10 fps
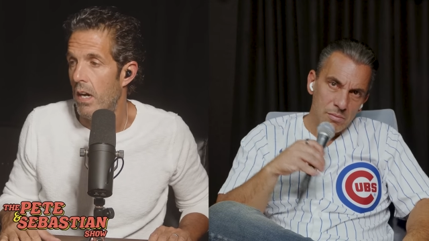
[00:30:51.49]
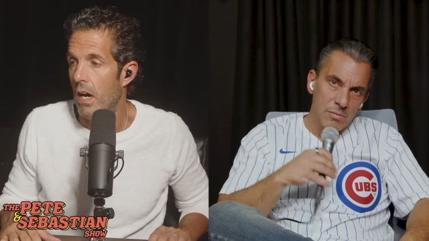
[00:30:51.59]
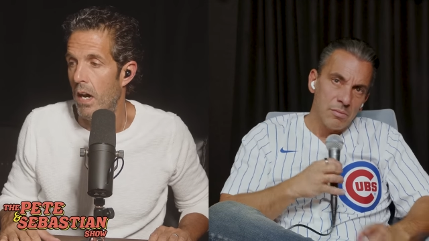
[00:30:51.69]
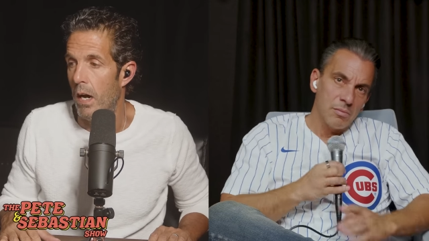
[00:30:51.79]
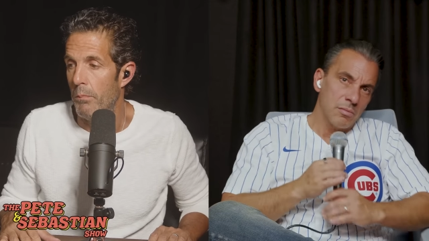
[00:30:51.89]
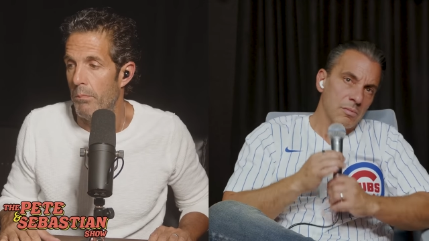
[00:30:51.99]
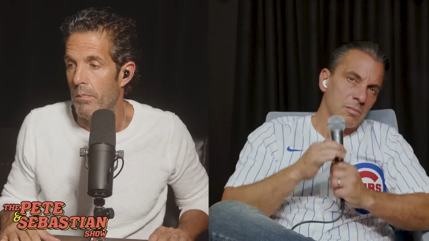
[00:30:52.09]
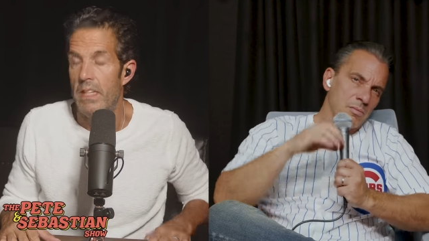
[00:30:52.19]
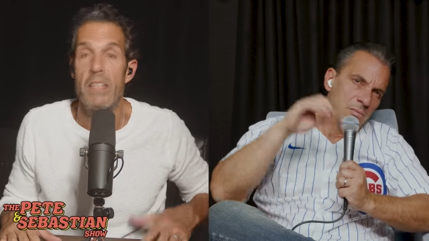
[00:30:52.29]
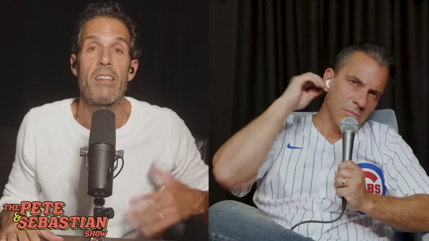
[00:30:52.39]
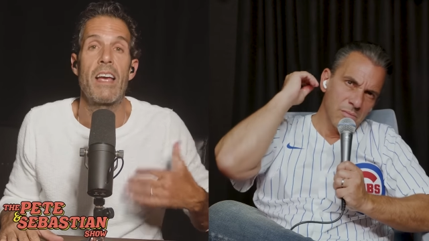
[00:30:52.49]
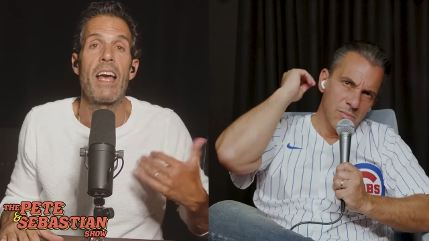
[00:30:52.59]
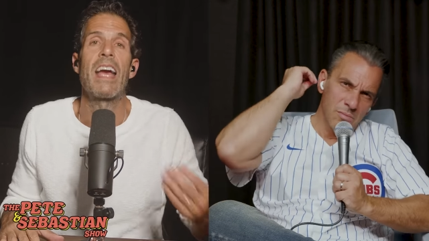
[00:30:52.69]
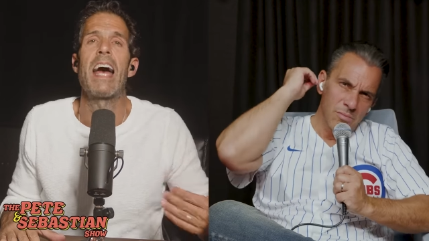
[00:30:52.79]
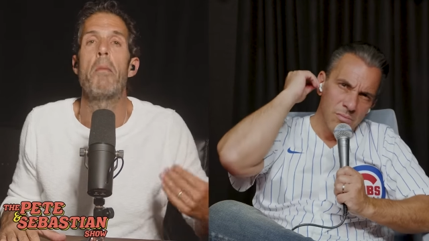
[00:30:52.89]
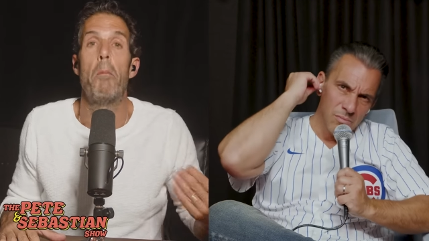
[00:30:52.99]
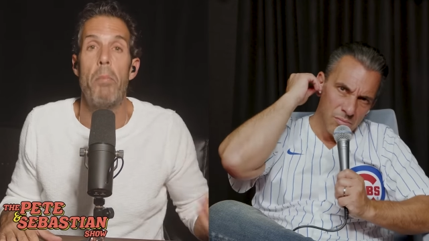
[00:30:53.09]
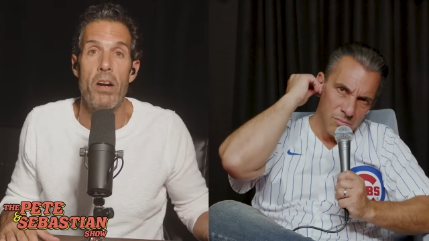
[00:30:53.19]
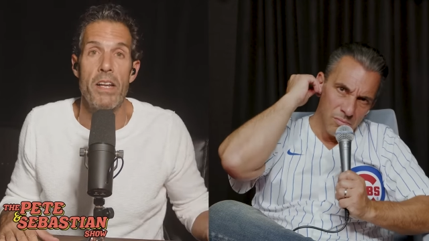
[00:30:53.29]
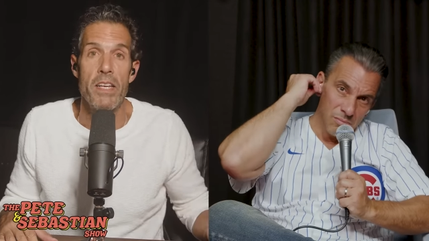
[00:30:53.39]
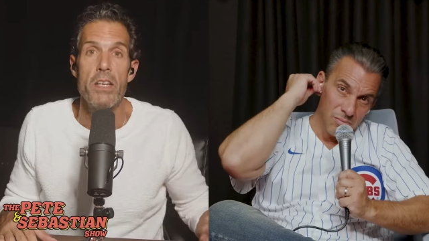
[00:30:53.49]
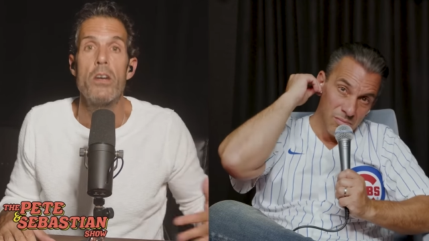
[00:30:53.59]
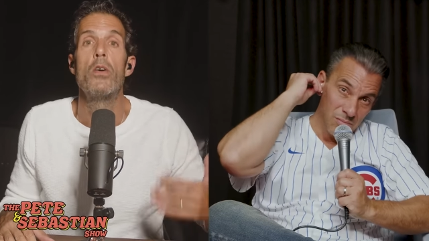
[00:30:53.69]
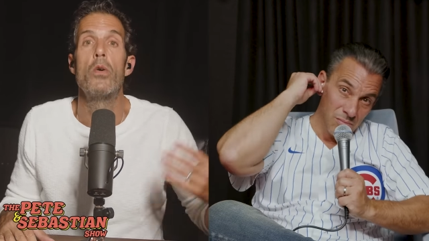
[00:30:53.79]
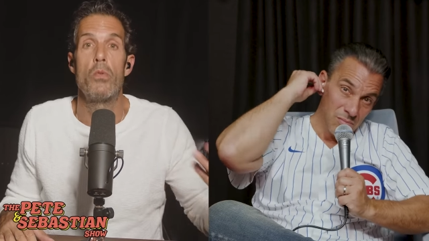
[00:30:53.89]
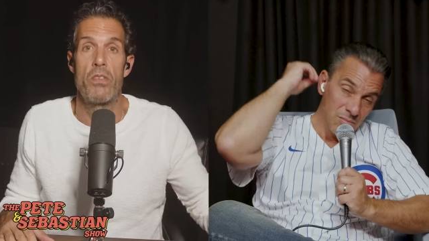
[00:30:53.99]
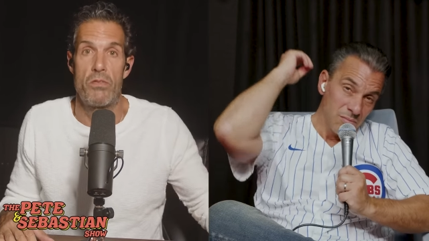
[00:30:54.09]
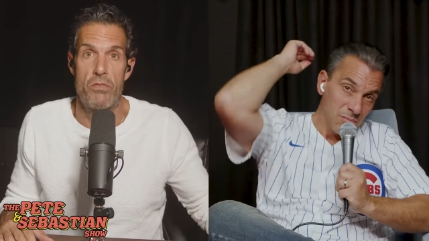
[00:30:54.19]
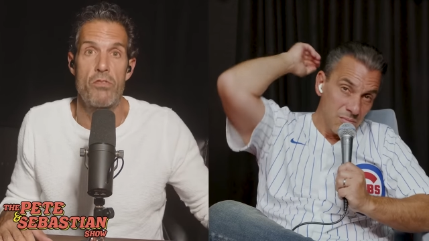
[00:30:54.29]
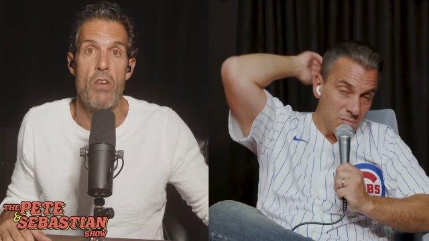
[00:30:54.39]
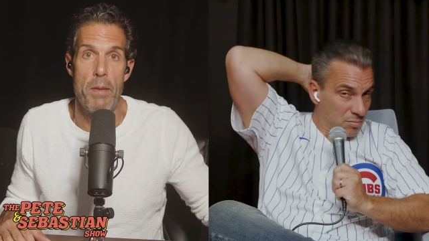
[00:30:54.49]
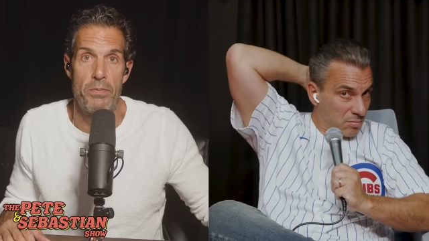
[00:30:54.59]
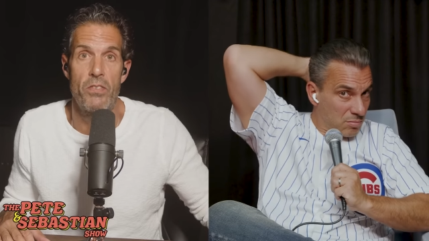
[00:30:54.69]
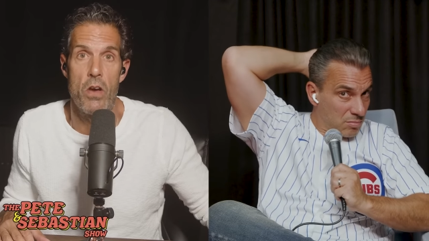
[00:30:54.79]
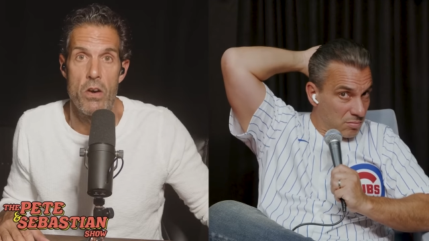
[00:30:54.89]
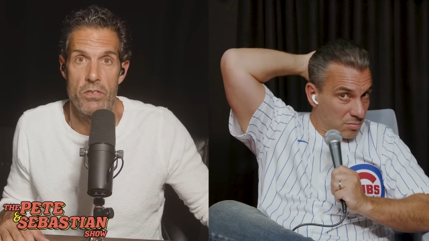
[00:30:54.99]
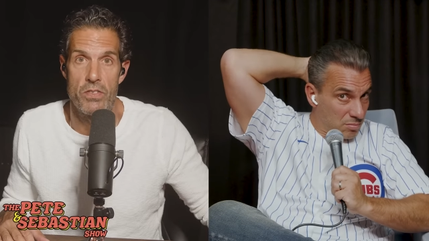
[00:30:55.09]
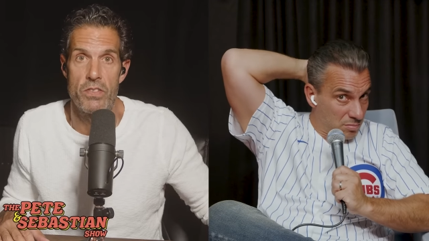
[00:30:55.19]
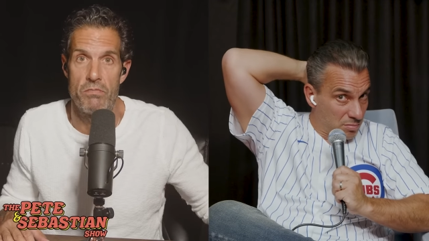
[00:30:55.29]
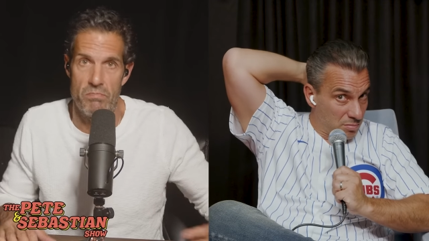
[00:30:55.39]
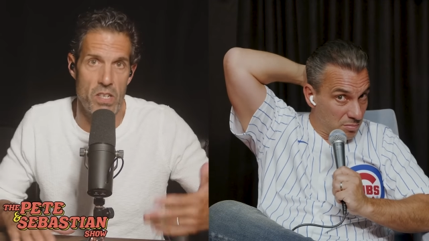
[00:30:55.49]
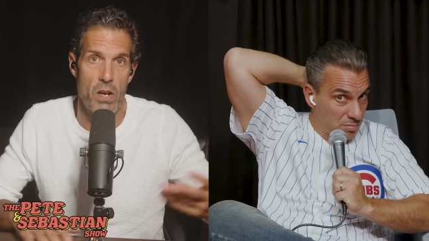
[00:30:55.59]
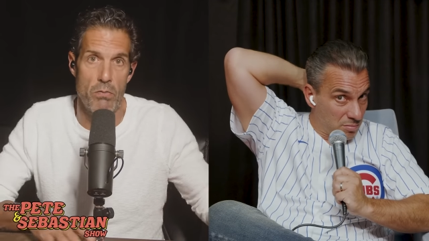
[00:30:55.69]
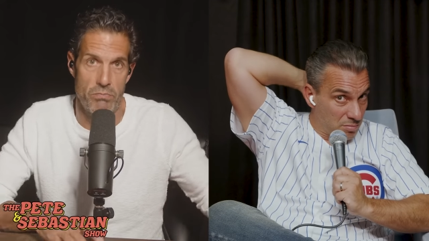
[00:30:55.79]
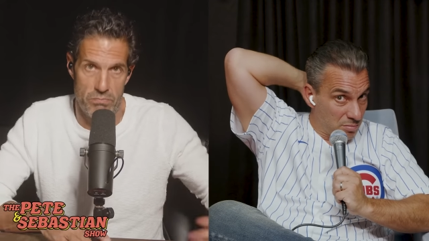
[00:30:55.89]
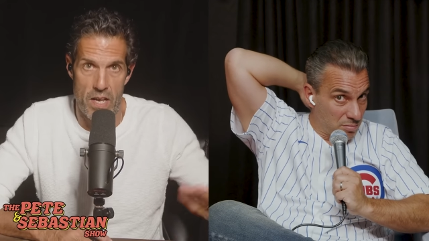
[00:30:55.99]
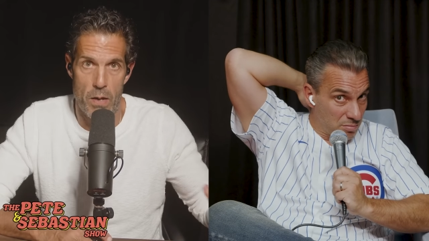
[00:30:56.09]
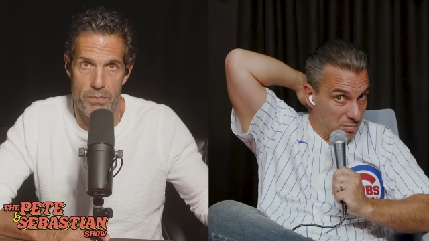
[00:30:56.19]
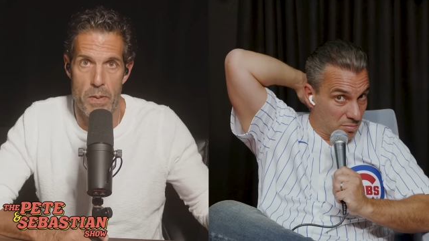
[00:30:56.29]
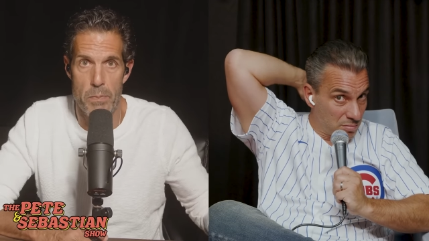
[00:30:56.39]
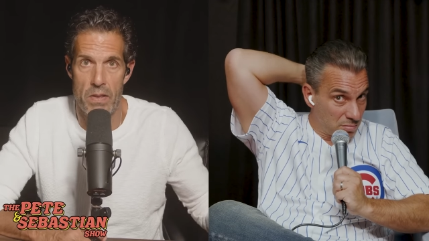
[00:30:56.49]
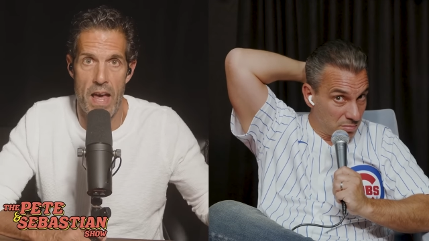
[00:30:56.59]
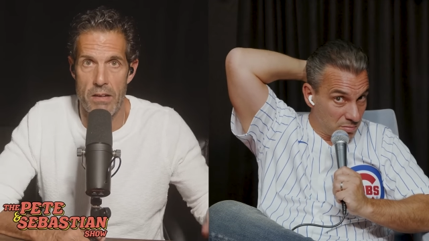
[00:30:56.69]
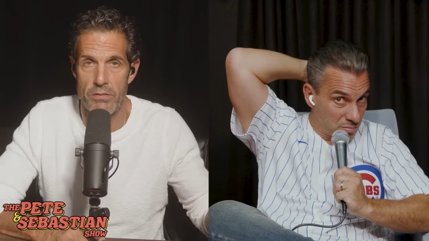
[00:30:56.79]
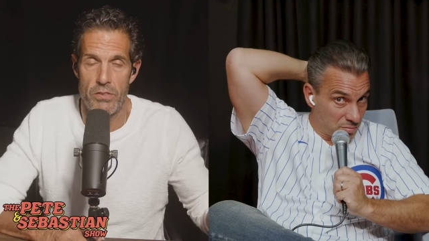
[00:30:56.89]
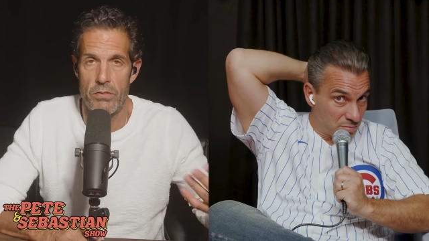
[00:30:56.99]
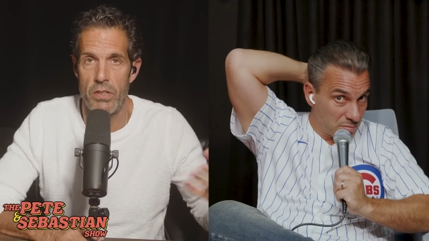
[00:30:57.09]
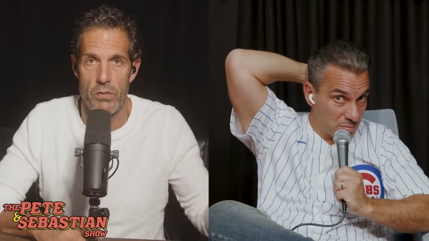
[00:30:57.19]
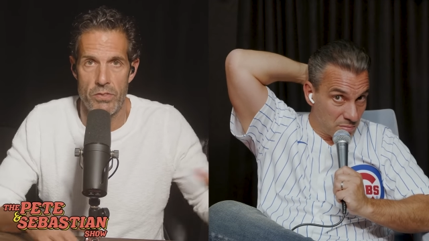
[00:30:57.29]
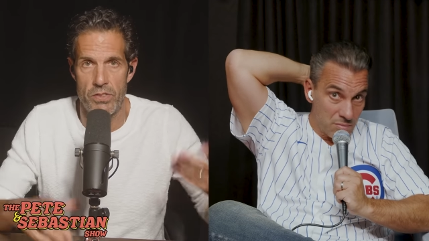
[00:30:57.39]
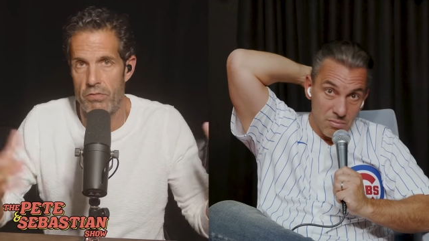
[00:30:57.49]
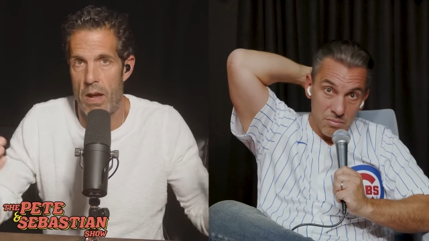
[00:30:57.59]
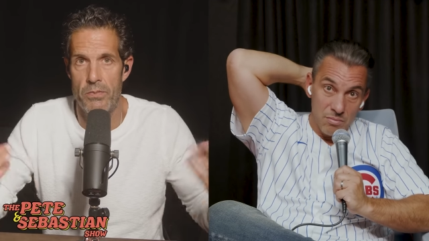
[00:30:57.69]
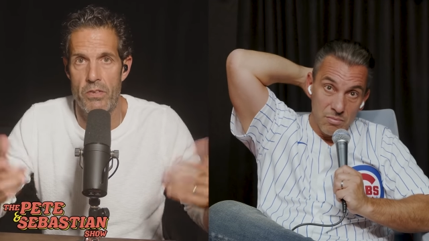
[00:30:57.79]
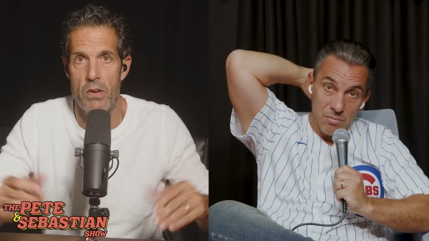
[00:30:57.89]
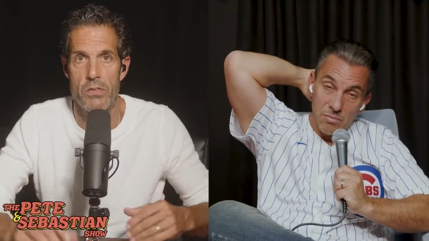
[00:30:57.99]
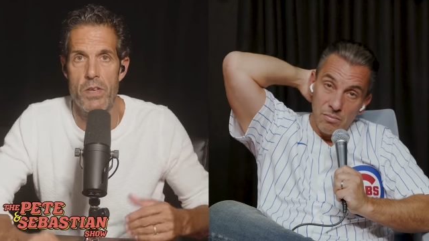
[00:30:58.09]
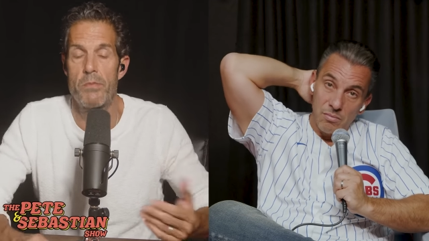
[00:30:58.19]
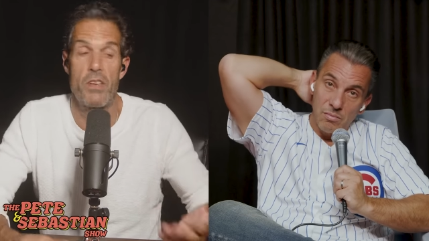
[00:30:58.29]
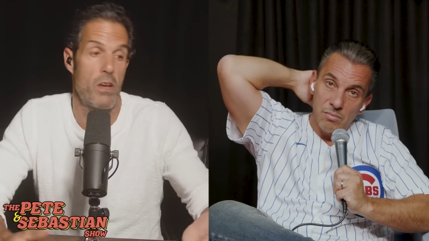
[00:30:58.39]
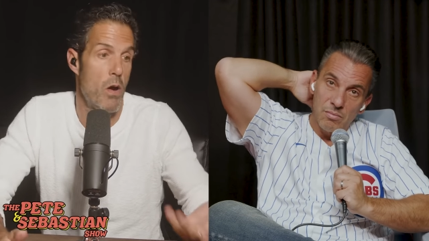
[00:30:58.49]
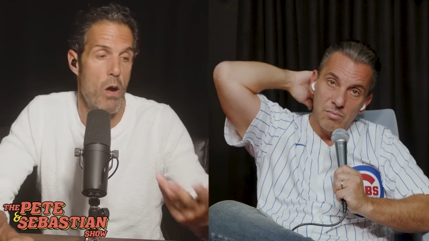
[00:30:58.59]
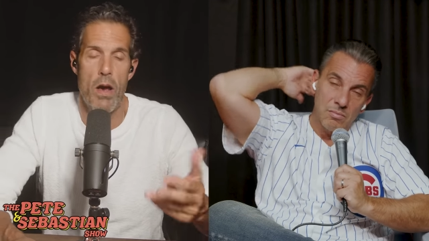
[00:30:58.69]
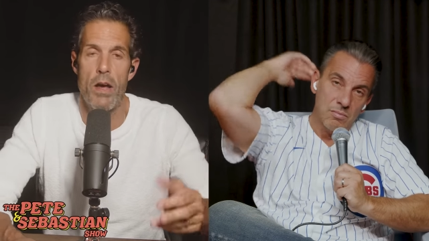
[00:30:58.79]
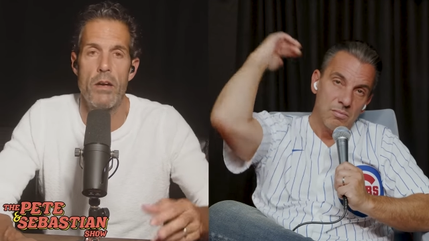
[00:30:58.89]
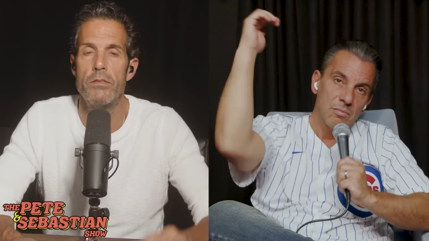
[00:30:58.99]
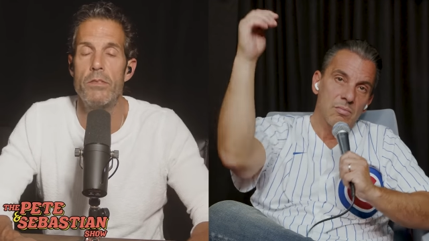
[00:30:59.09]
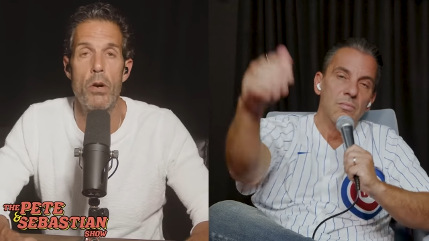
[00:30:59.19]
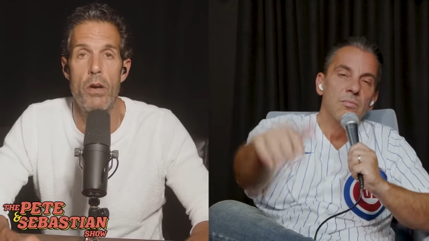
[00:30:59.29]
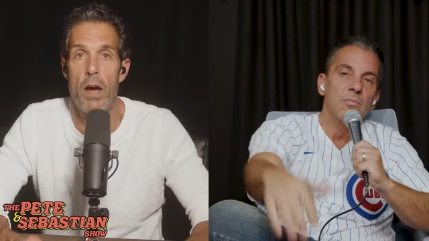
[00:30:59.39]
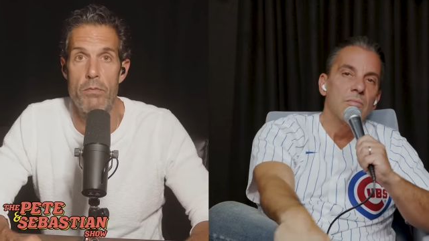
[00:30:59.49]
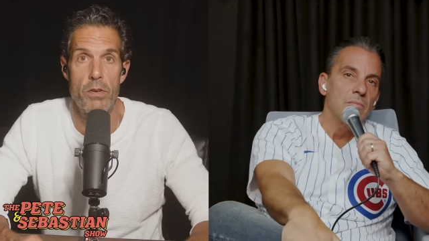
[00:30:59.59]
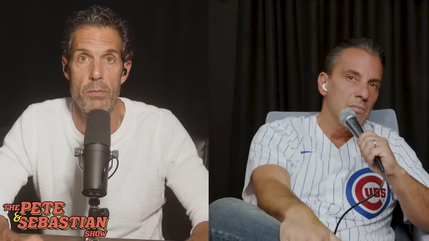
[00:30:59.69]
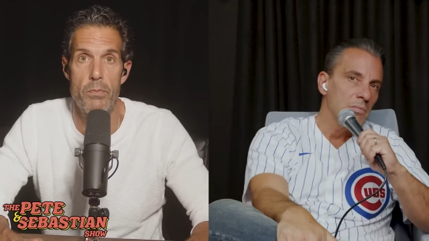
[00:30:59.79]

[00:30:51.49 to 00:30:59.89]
Speaker 1: Um, he's like, I got a buddy who traps skunks, you know, helps people out, and you know, just traps skunks. I was like, all right. No, I really